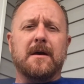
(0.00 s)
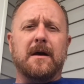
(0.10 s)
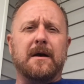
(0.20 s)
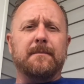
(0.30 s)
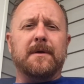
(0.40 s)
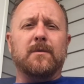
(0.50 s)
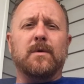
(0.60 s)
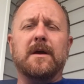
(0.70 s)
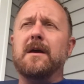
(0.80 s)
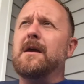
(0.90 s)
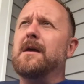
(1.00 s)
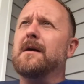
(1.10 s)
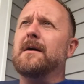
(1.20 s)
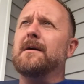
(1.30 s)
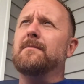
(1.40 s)
I um, mean, we,
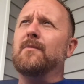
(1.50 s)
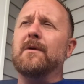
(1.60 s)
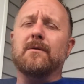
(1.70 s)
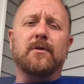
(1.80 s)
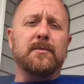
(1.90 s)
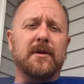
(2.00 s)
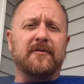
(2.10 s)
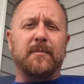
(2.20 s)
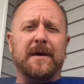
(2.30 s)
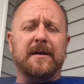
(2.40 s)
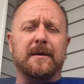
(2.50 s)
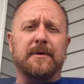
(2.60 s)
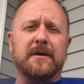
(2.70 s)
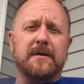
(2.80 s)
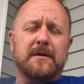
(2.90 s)
um, we're, we're in the middle of a
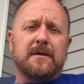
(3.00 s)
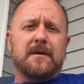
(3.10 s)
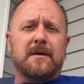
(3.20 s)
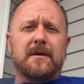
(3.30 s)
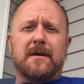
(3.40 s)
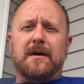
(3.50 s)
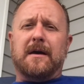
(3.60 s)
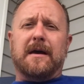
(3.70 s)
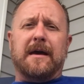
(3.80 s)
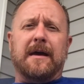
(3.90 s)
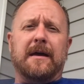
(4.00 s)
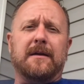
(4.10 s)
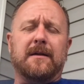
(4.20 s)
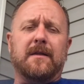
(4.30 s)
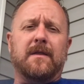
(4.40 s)
pandemic,
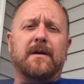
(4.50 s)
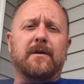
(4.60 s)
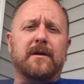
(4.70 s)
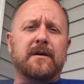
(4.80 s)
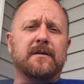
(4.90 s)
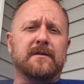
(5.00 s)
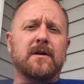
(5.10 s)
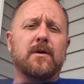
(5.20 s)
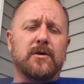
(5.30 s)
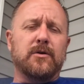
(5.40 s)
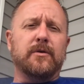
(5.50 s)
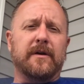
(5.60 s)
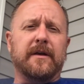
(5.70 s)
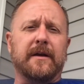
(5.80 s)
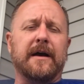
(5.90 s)
and there is no
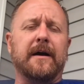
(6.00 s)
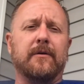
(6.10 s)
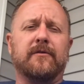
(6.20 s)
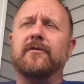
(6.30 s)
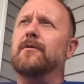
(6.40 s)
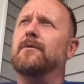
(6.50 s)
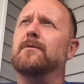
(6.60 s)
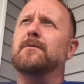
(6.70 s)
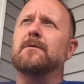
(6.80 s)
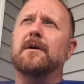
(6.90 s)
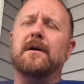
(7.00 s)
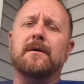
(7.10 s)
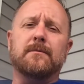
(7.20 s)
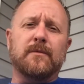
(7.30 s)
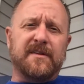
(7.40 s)
unity on how to
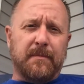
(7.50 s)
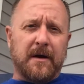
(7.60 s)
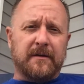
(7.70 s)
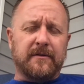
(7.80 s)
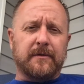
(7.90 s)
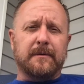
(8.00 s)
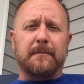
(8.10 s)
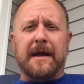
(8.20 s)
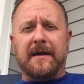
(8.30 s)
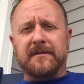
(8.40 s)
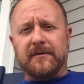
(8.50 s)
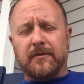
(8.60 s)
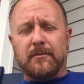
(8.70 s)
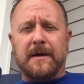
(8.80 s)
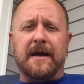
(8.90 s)
um, respond to it. Masks or
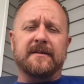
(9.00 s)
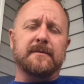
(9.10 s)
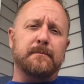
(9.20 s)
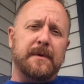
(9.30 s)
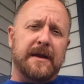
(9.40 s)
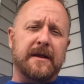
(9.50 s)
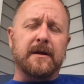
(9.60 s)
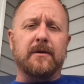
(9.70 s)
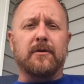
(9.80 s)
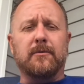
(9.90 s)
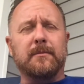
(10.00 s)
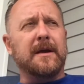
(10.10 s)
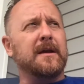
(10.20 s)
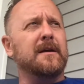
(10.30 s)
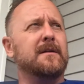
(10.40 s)
no masks, meeting or no
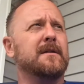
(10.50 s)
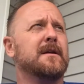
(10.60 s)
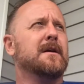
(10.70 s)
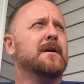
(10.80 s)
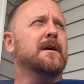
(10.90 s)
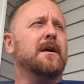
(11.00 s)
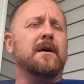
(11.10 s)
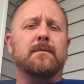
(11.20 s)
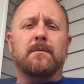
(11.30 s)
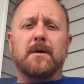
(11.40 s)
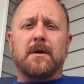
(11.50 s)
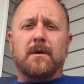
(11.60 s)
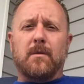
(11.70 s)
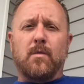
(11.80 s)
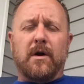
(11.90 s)
meetings. Um,
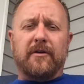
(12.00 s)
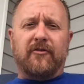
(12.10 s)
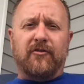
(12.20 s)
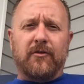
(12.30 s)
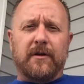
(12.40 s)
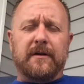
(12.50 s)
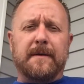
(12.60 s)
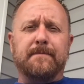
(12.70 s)
what should